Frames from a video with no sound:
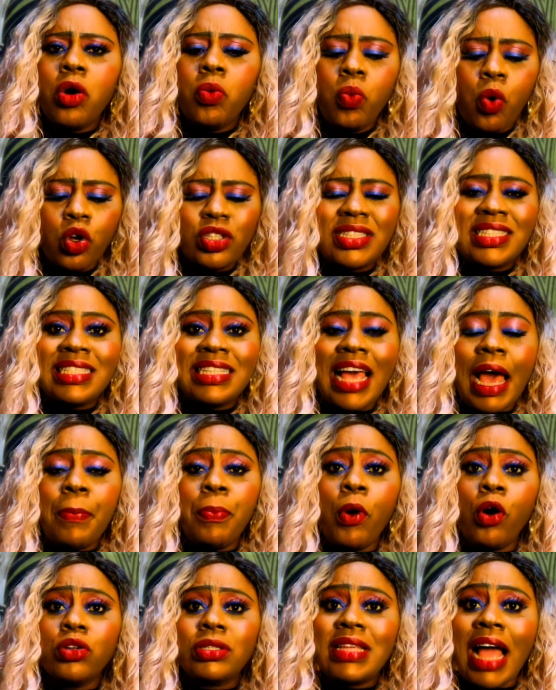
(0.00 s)
will
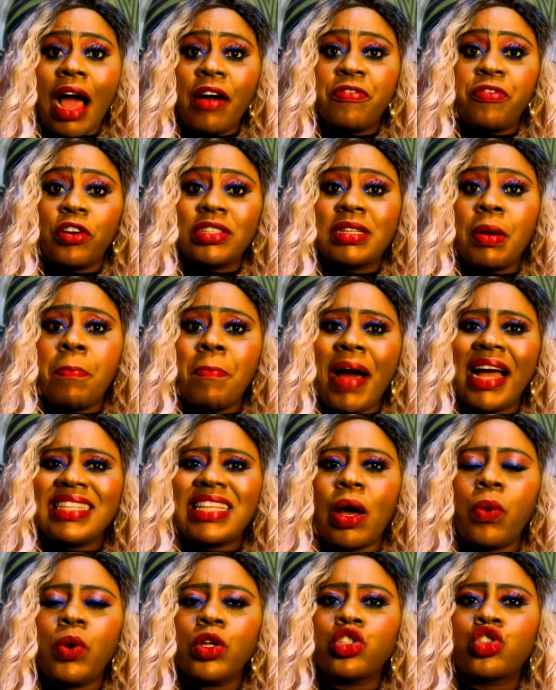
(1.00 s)
table down for the man
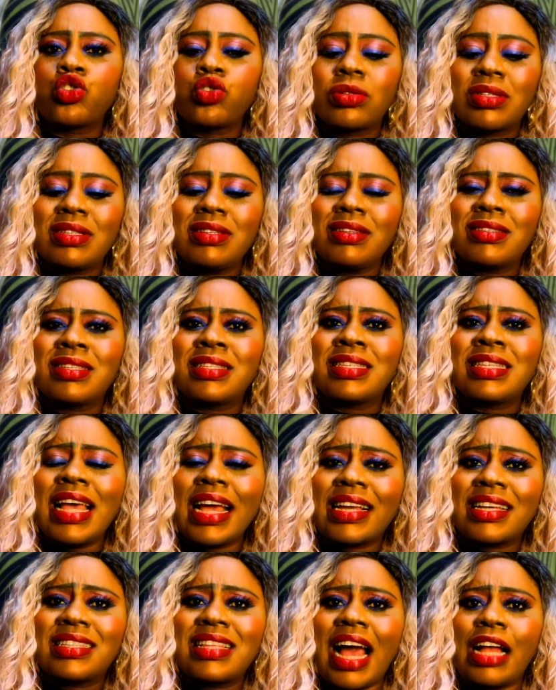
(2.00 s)
that wants to
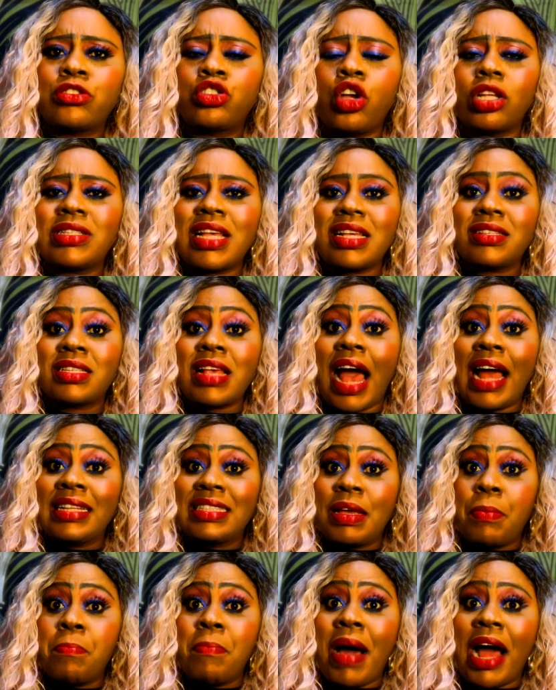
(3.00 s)
seek their daughter's
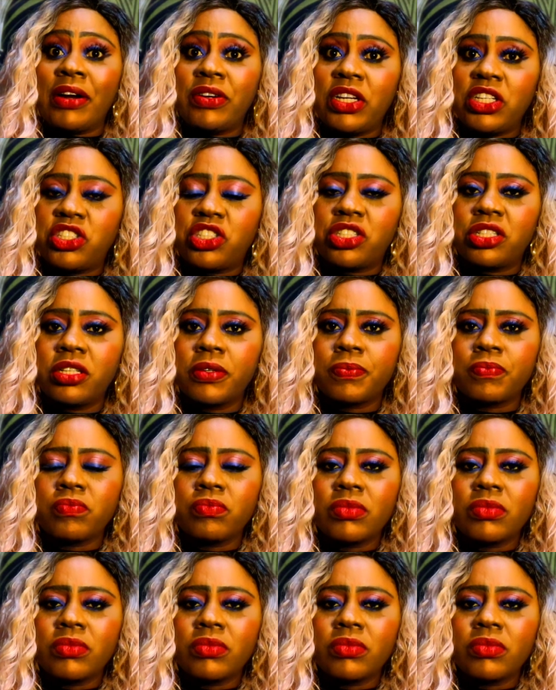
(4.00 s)
hand in marriage,